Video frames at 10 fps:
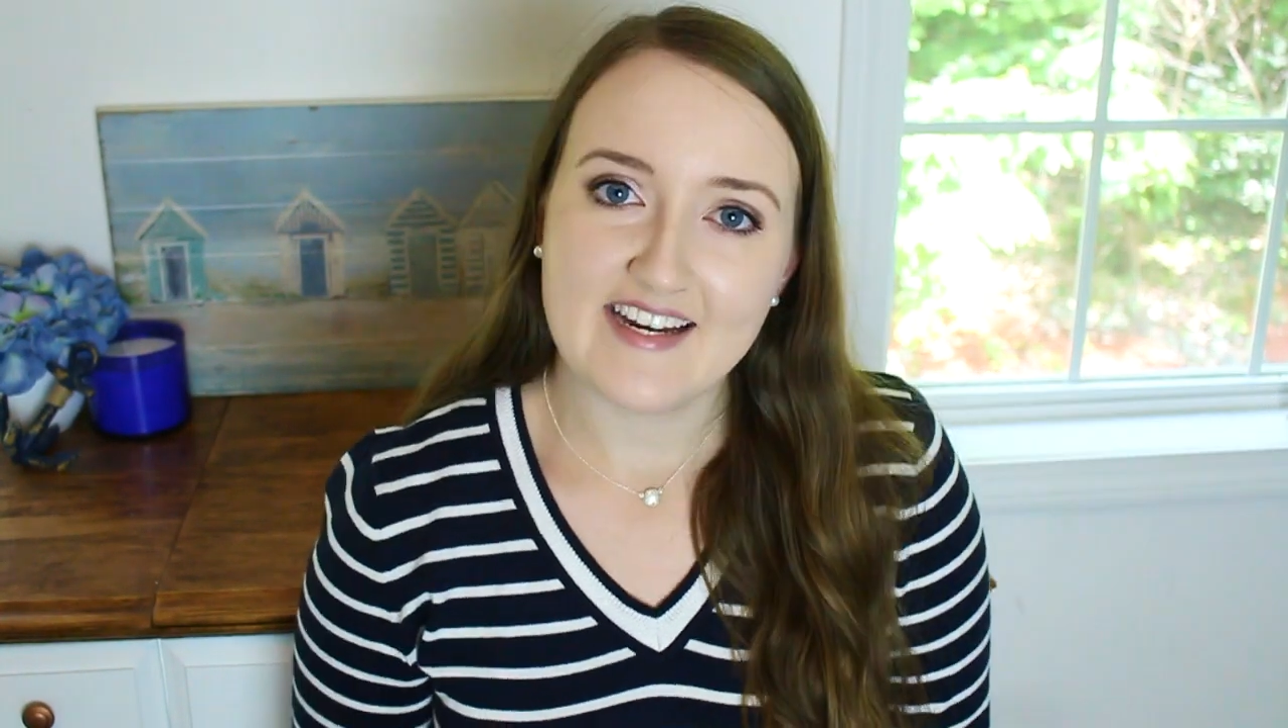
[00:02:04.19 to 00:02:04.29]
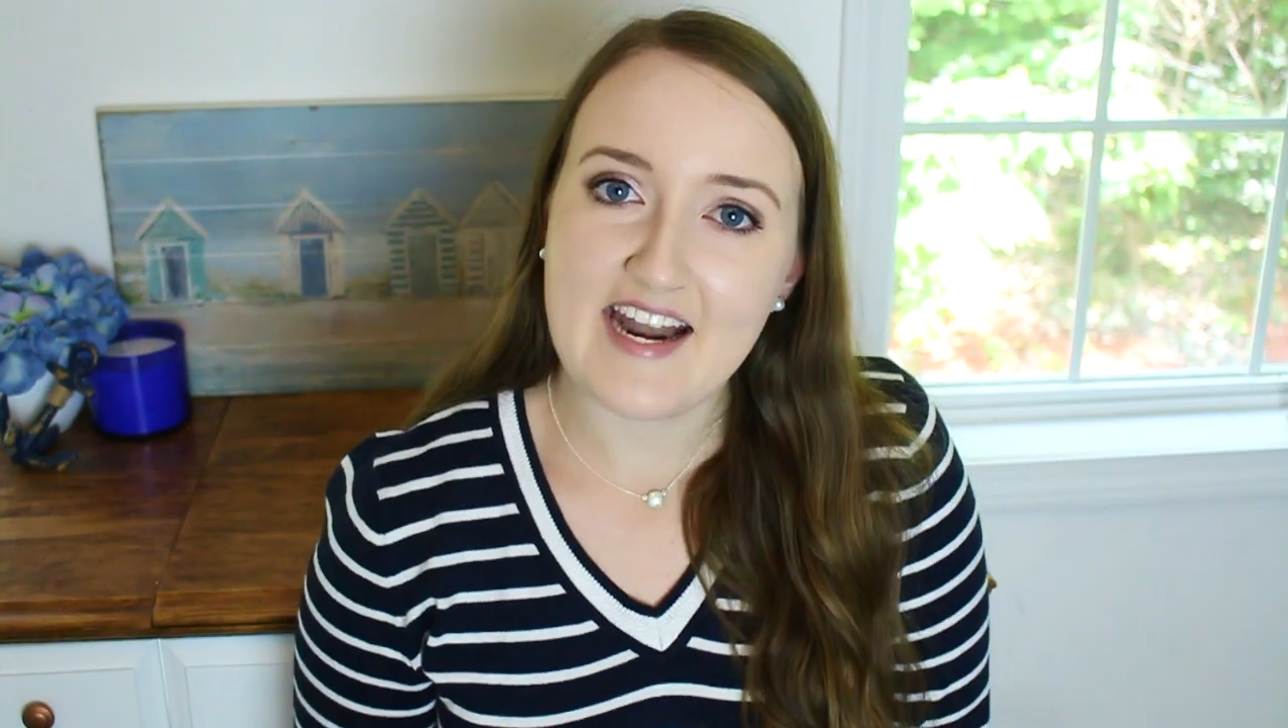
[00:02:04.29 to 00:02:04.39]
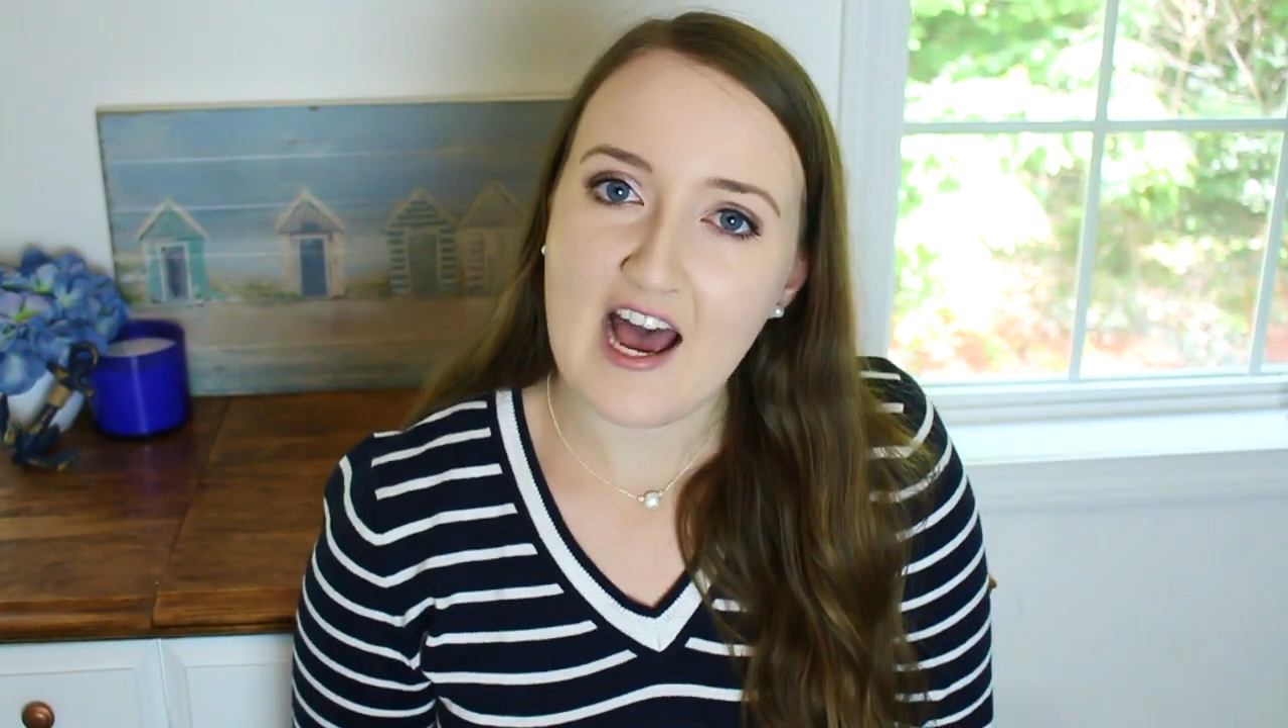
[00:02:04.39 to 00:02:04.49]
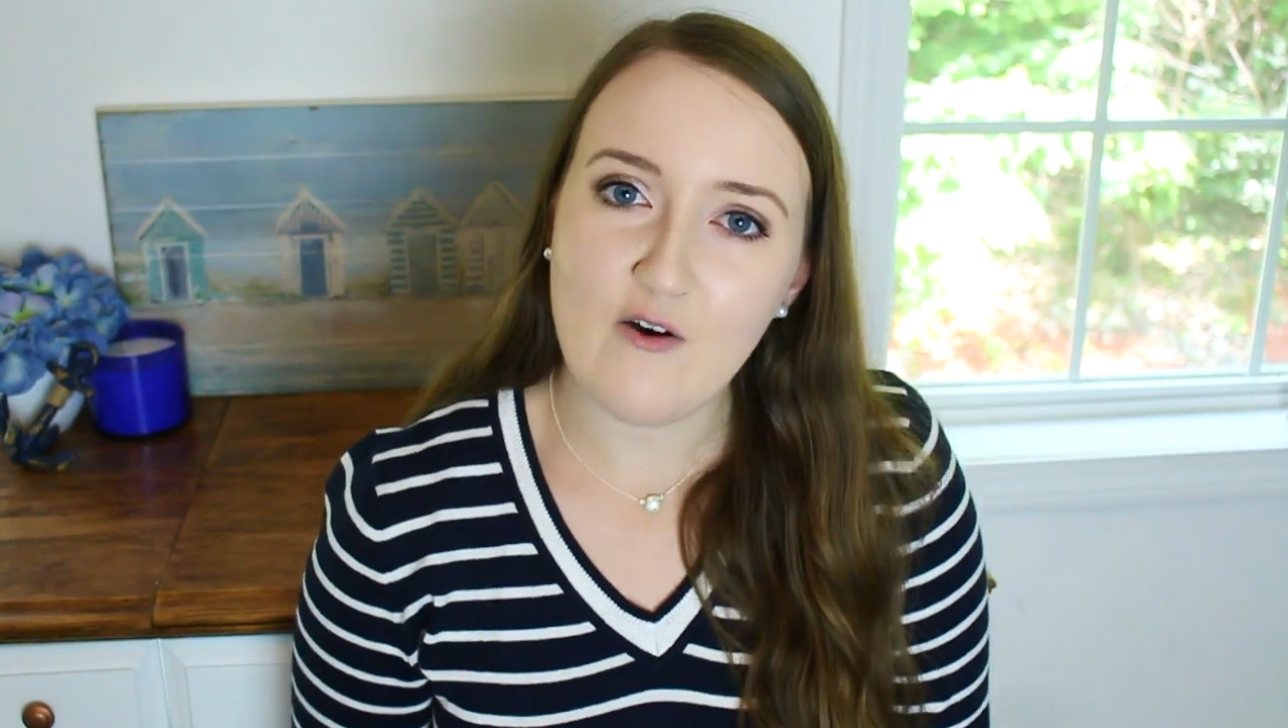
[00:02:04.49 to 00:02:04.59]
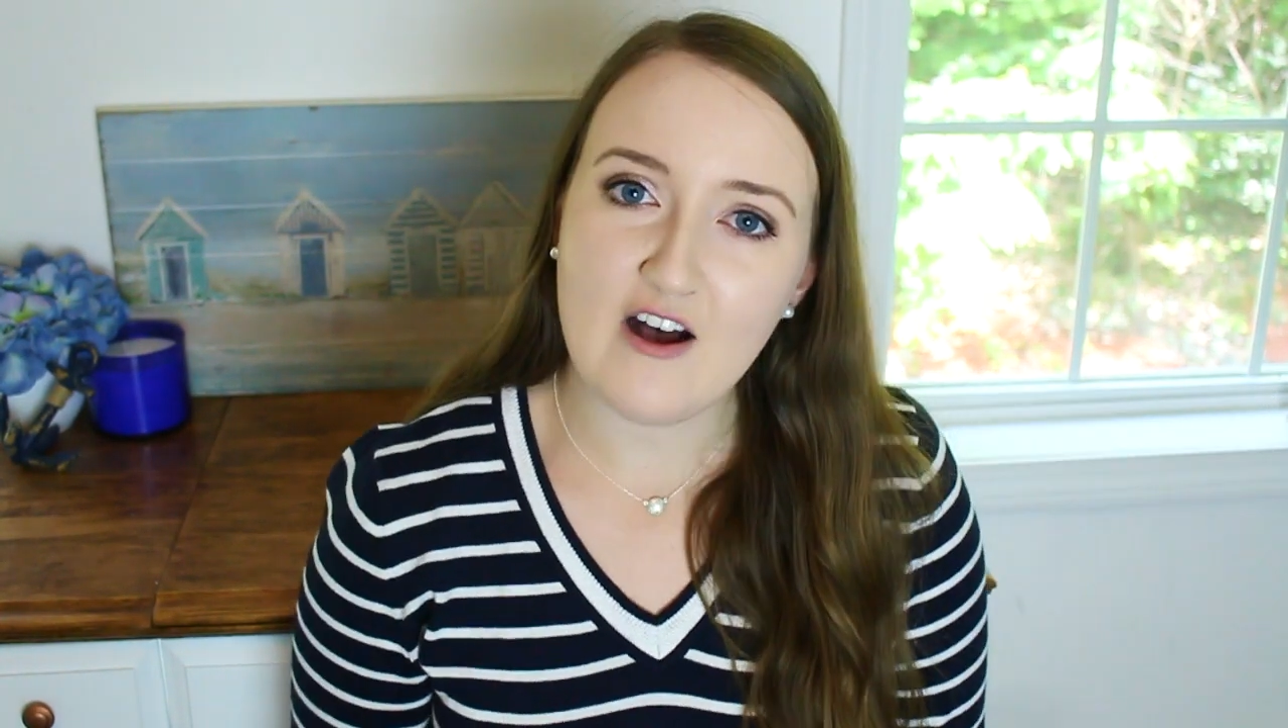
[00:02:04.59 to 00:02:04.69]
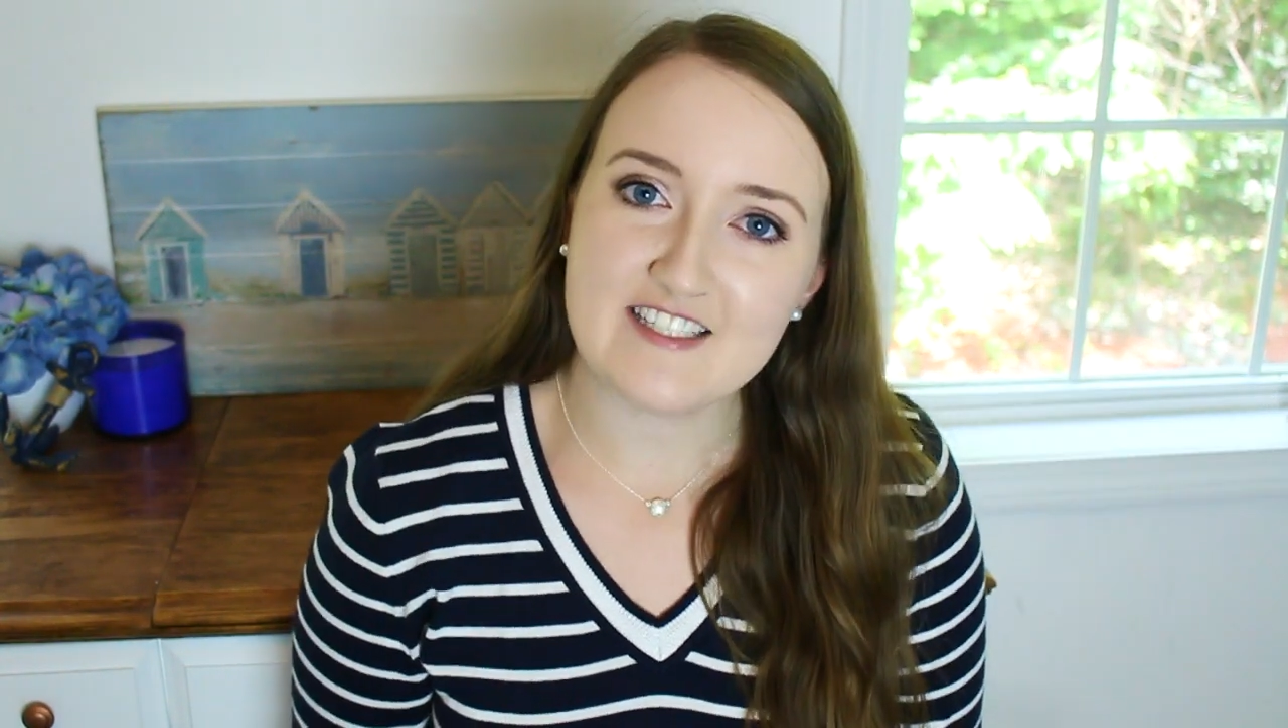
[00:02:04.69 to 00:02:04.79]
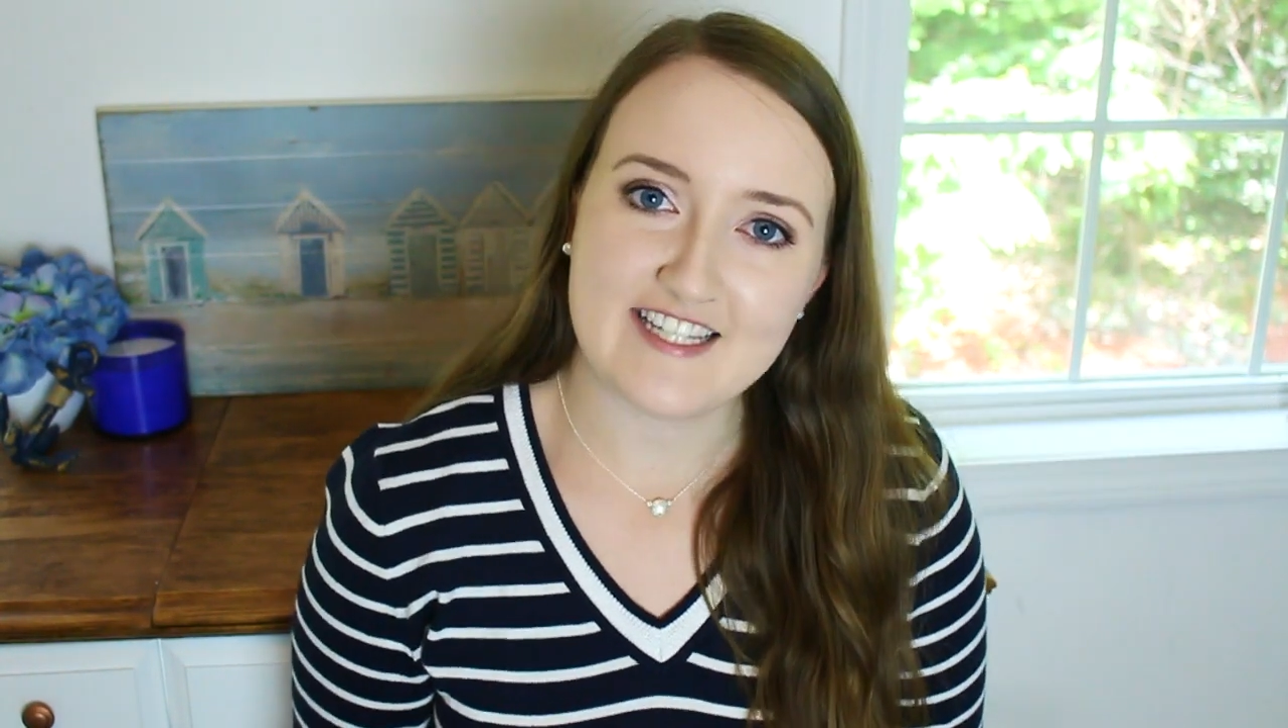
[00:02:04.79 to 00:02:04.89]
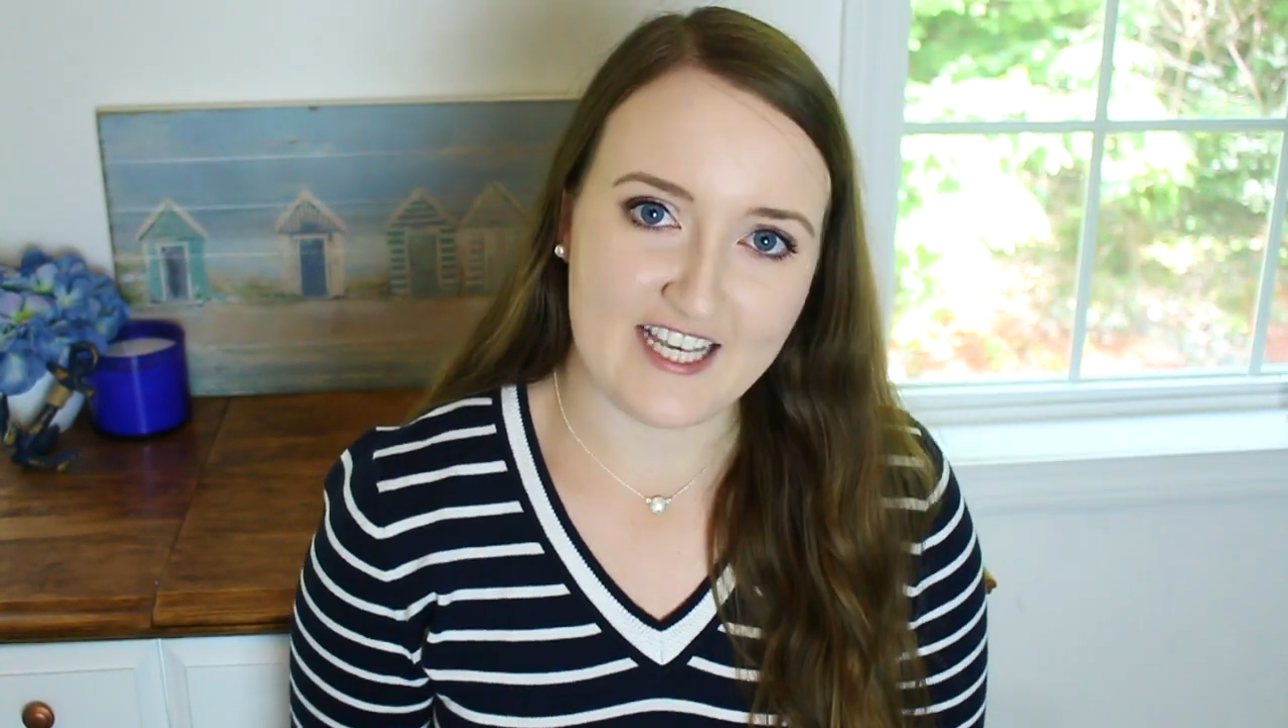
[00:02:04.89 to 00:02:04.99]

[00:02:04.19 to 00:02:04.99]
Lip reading: Now on to